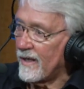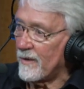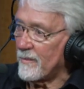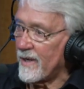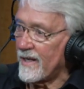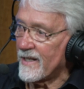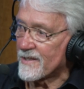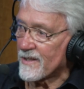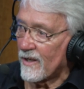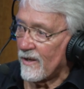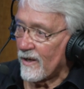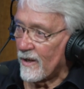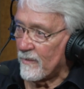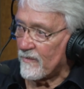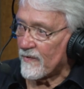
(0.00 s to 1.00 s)
I mean, it's
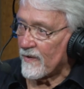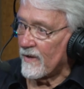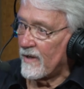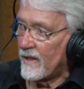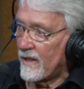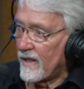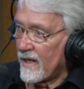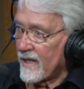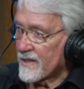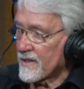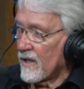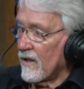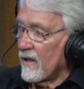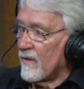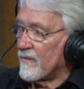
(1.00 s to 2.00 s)
all up for it's
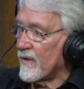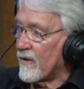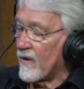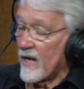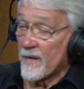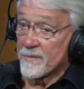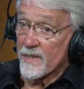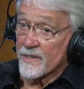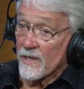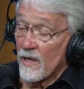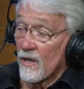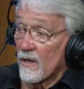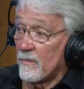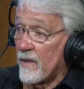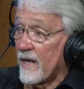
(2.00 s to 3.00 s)
all up for grabs. It's
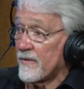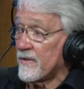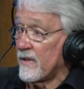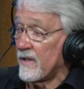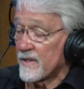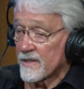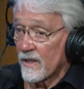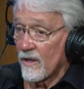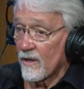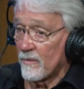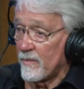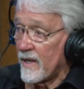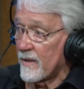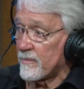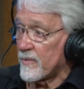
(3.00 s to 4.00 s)
all about the, it's all
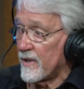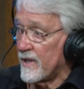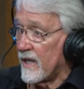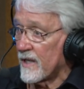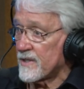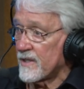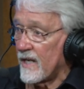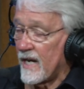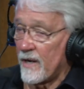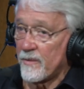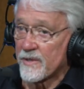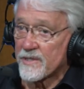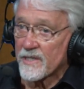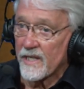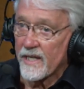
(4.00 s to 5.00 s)
about production. I
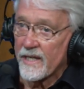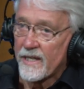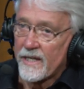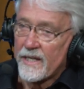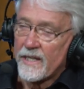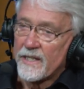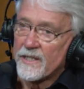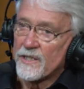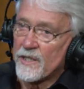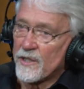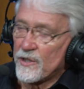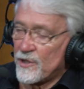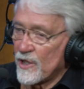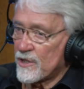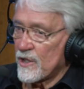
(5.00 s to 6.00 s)
would say,
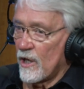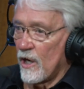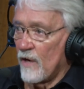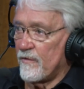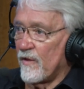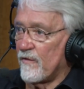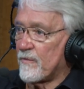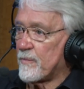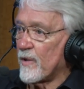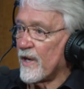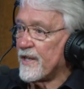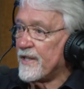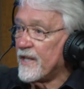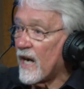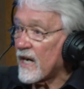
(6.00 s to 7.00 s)
just off of
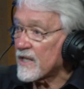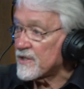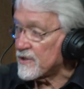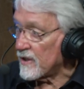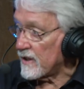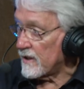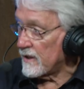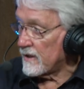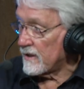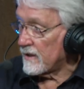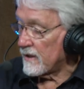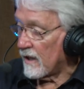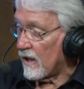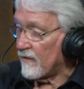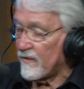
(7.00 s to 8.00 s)
production,
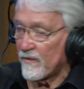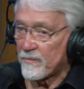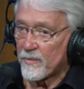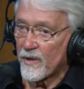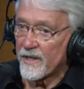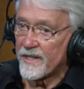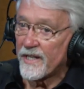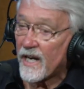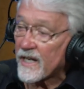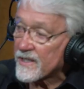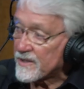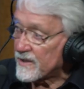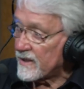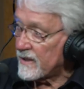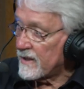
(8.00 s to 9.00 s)
off of
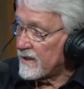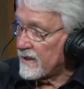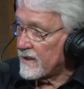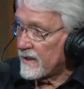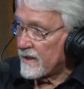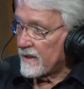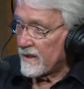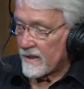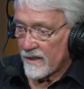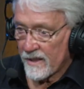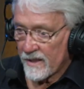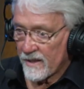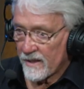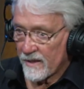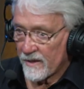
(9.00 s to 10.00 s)
production,
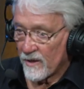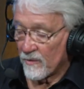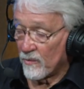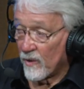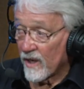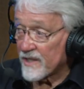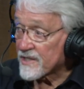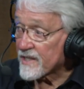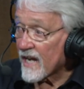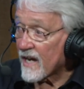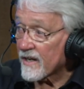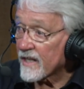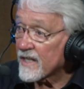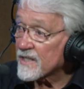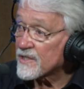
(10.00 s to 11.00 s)
they're really stout
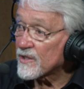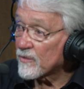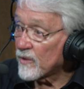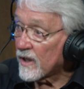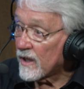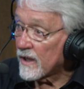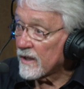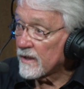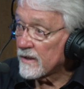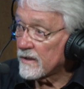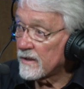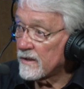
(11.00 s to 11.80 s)
against the run,